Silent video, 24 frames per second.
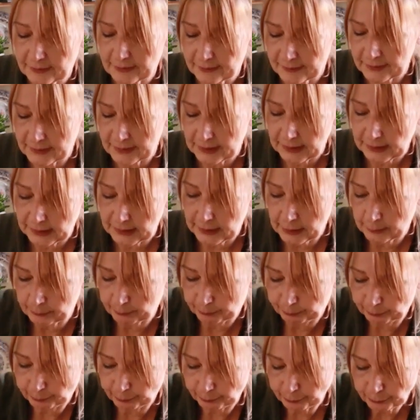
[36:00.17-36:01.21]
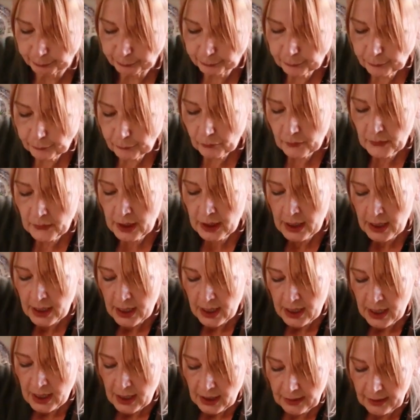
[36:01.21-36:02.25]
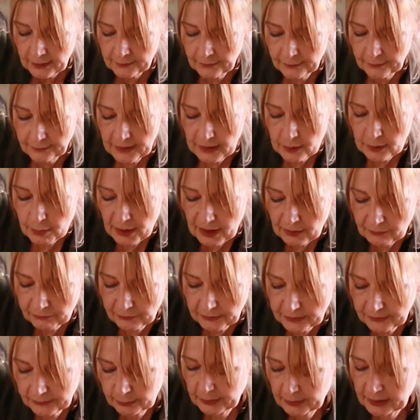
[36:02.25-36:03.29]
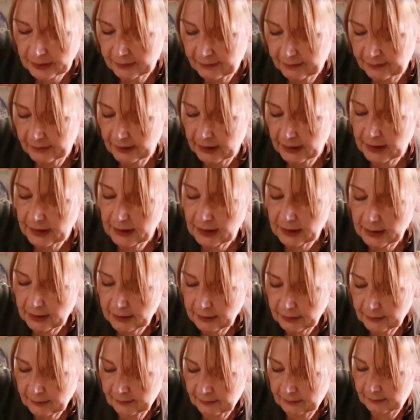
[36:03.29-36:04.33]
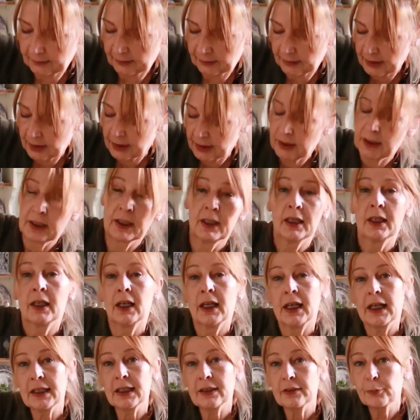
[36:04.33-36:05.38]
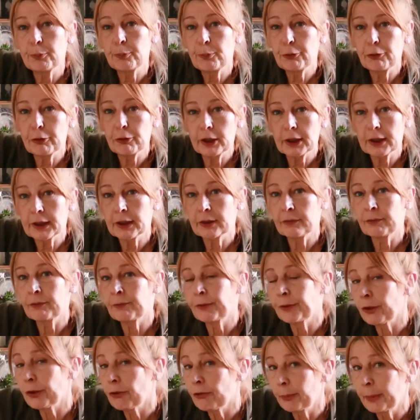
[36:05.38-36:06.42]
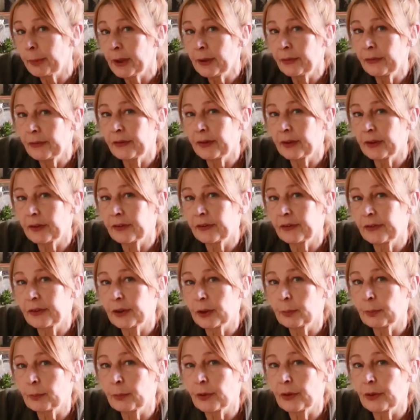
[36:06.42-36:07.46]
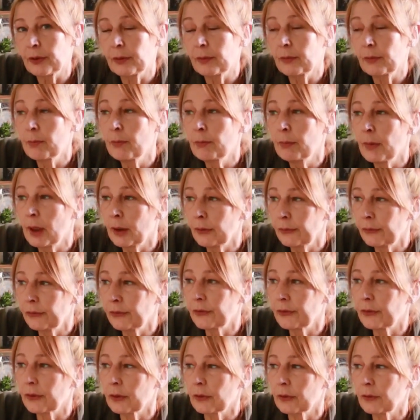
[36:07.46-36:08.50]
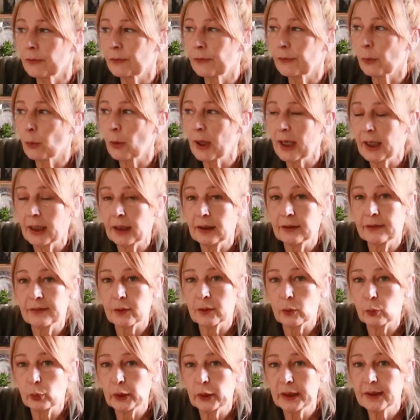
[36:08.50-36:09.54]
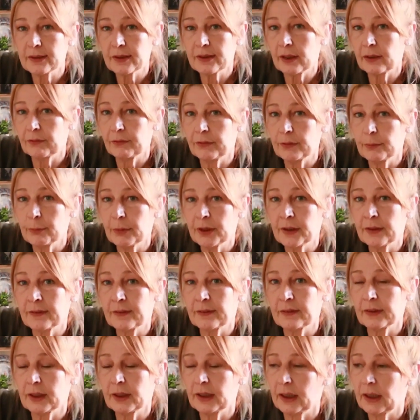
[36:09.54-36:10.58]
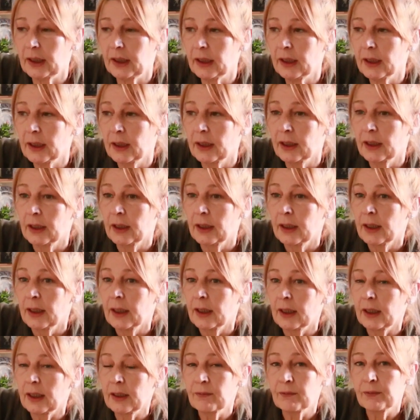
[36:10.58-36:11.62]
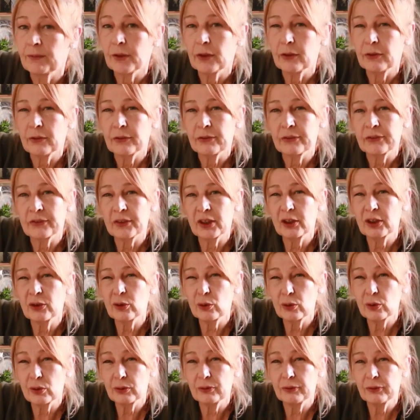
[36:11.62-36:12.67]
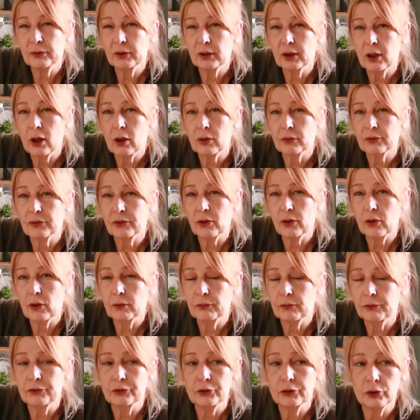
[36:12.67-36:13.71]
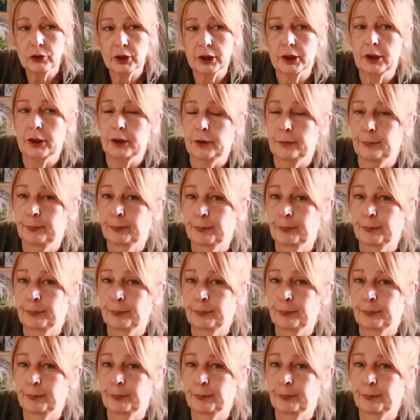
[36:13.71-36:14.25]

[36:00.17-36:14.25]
C, And the thing about vitamin C is, it's brilliant for your immune system, but most of the ways that we take vitamin C involves an awful lot of sugar.